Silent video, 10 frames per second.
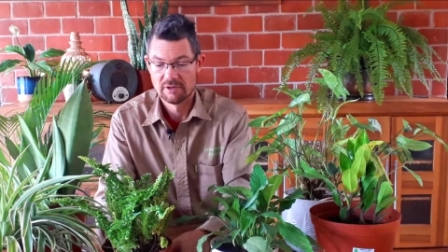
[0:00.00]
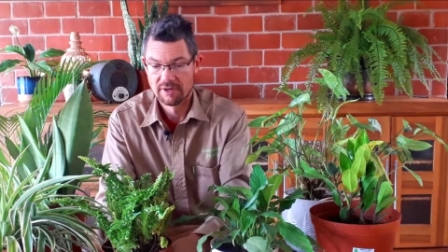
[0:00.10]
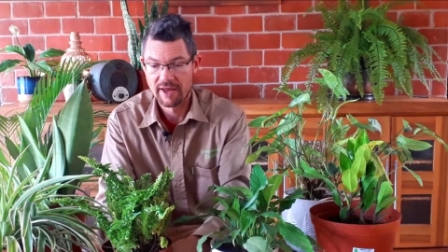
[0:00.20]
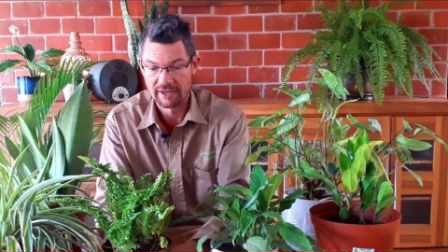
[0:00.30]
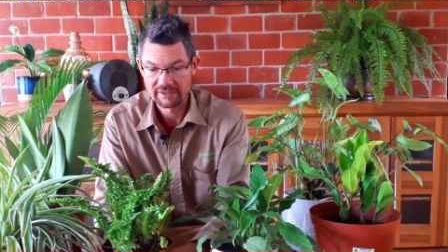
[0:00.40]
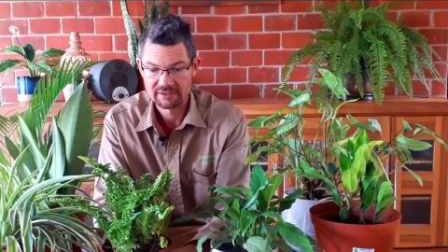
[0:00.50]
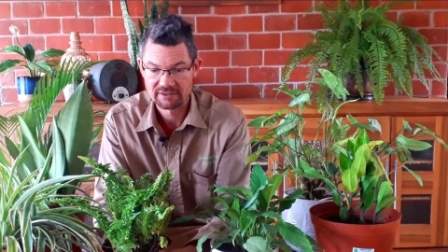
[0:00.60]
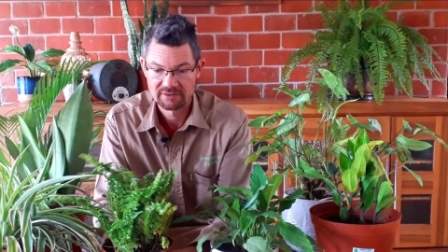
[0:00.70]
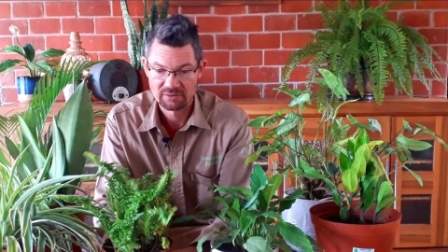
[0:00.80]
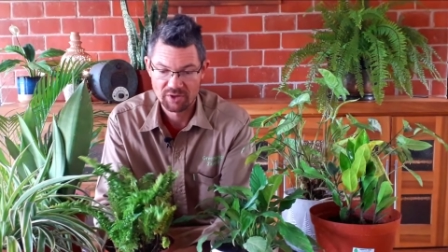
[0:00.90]

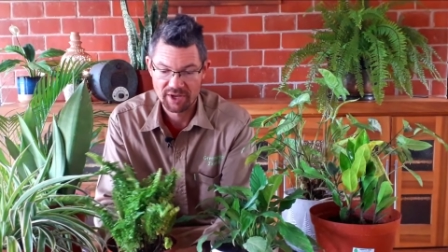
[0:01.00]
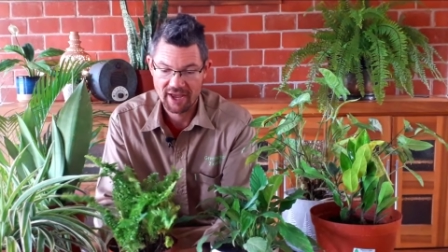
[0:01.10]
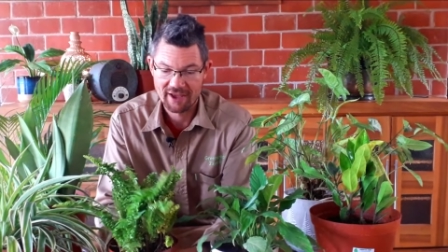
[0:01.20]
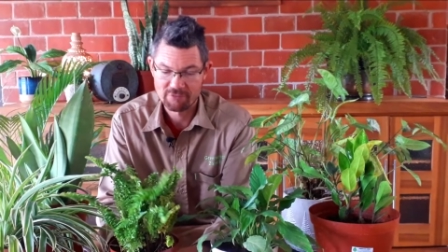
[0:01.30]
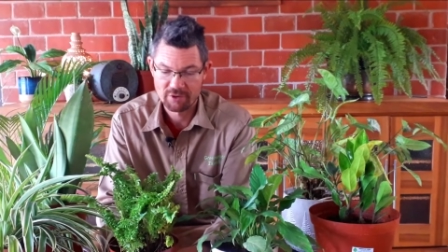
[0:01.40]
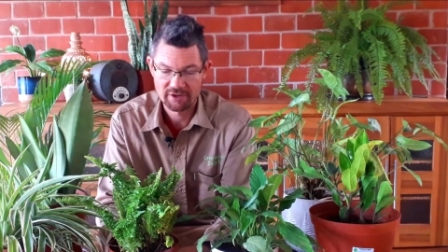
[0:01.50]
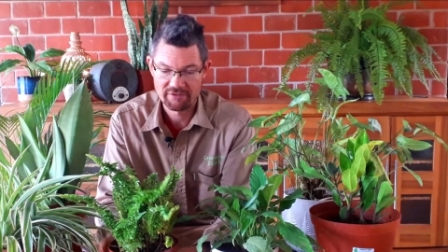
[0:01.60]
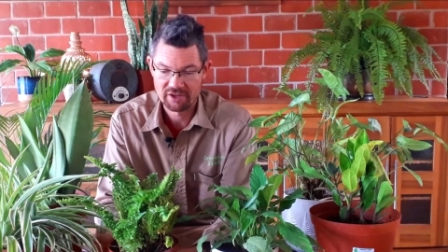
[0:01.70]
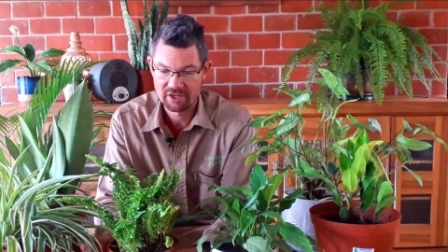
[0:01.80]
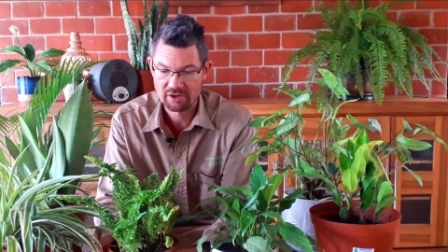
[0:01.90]
Next, we have one of
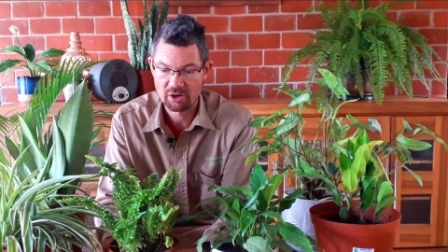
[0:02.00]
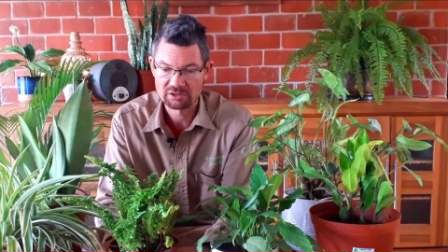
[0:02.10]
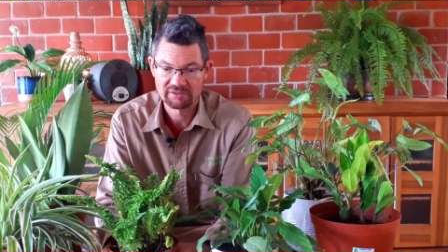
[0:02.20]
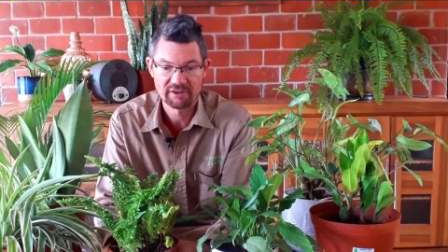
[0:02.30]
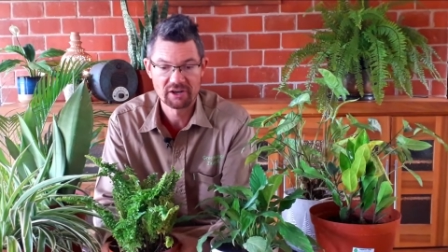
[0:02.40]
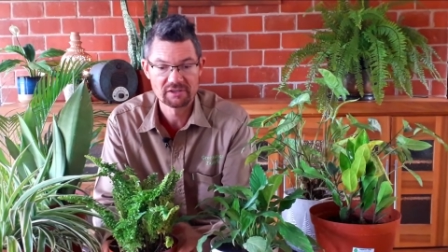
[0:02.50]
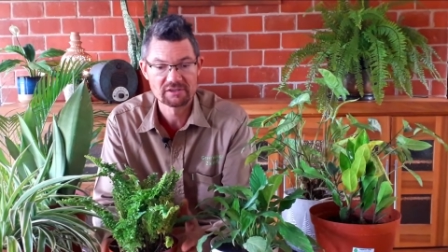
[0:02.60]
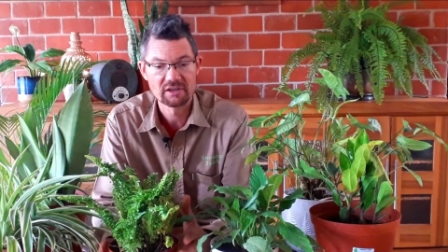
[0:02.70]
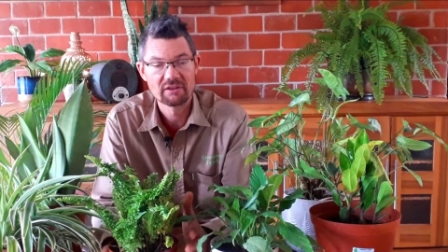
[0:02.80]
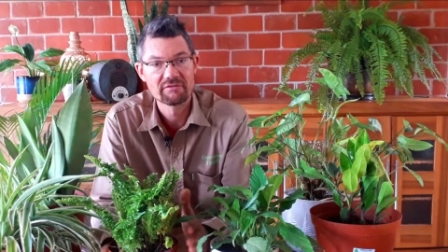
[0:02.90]
the cultivars
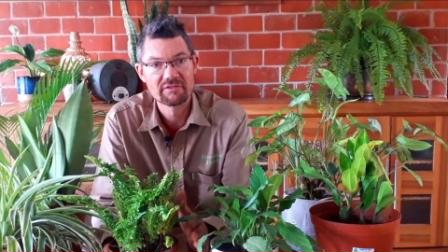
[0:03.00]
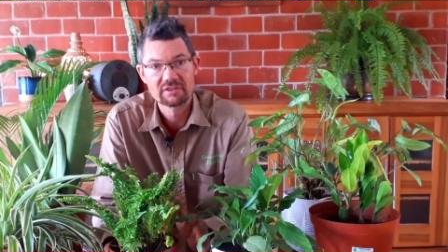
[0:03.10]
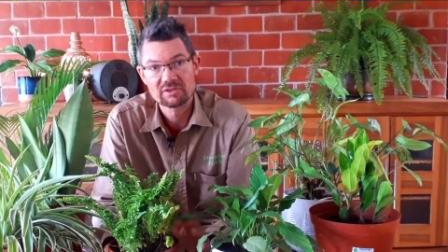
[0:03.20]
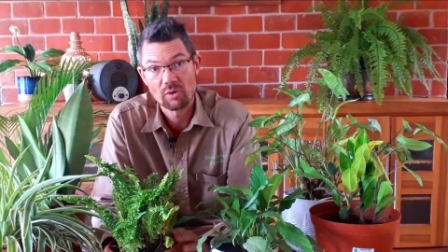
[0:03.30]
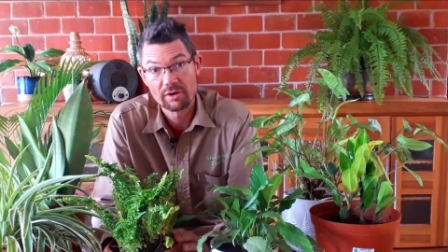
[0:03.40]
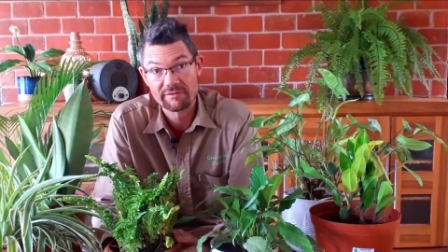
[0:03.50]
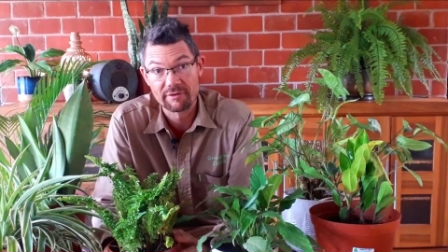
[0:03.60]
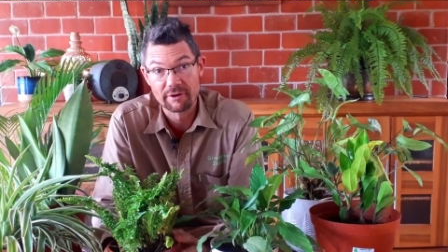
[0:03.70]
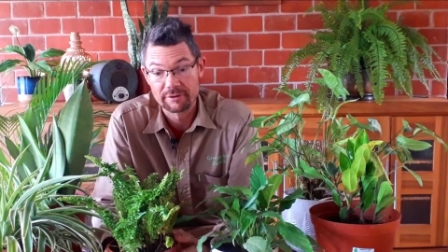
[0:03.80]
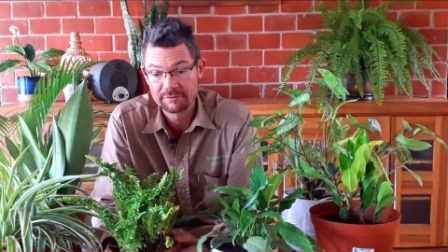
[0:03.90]
of the sword
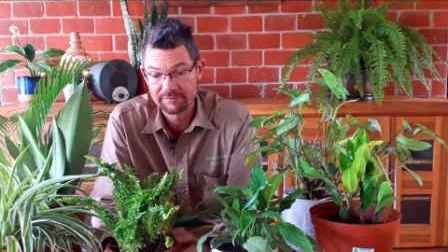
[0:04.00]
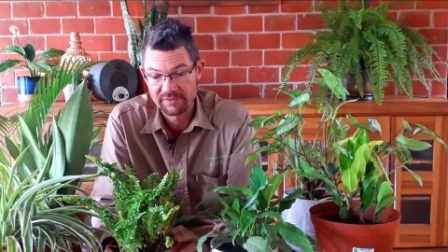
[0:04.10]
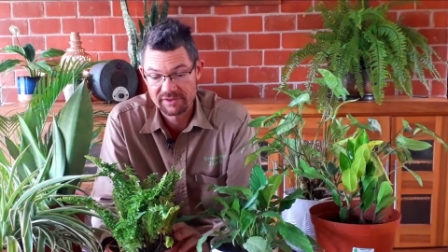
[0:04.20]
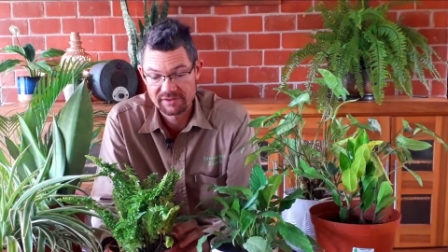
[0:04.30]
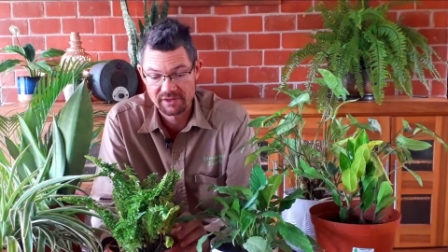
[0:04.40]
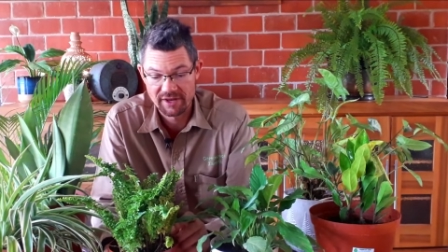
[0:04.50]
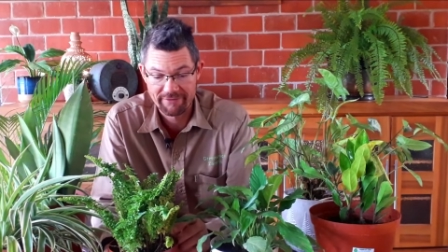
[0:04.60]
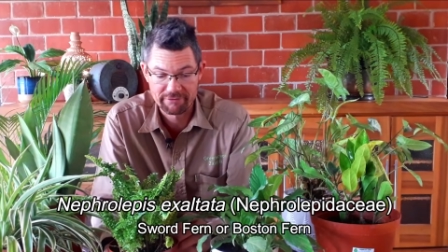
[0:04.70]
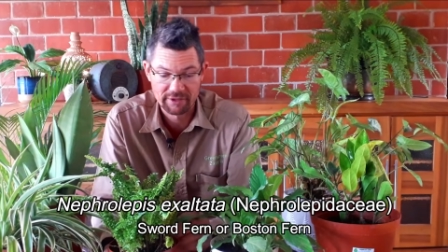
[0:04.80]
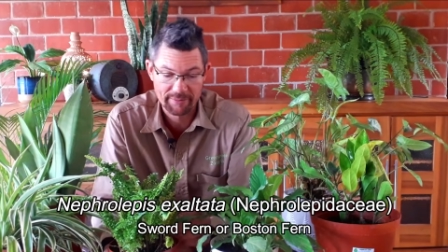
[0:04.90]
fern. This is a
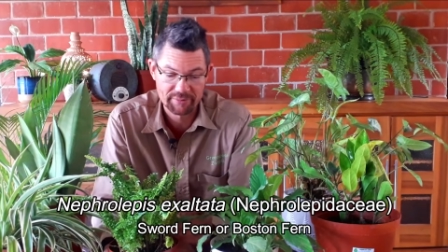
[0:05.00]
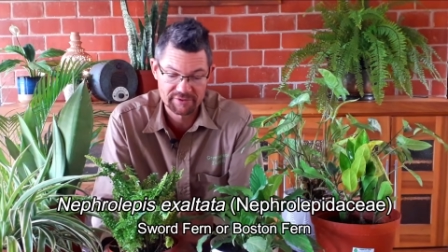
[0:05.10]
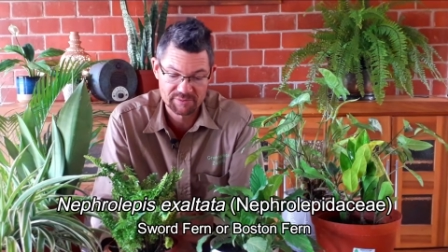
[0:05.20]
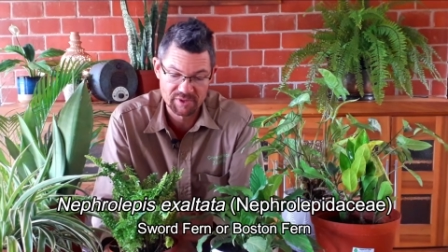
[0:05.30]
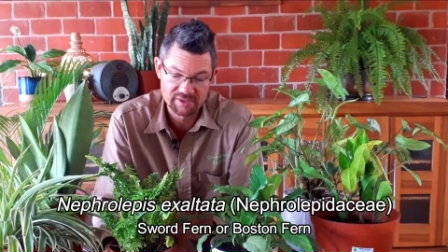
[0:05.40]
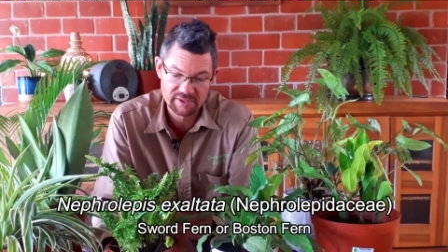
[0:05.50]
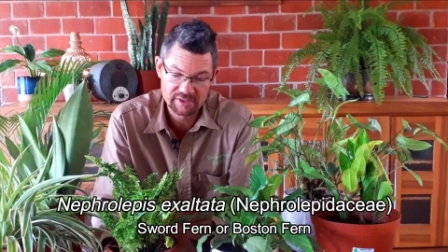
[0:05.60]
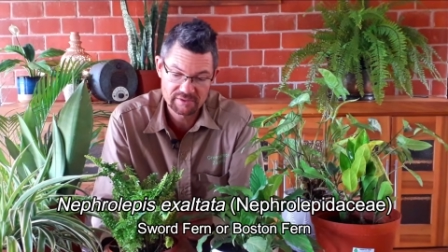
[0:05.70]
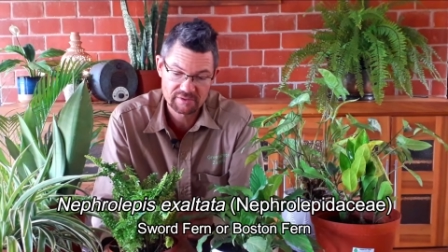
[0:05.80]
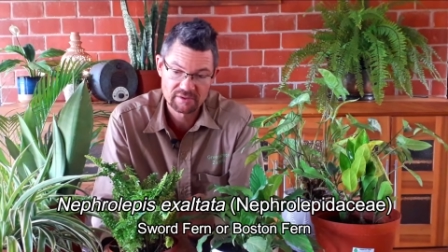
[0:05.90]
Nephrolepis
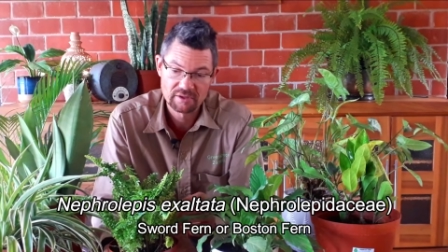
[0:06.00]
species.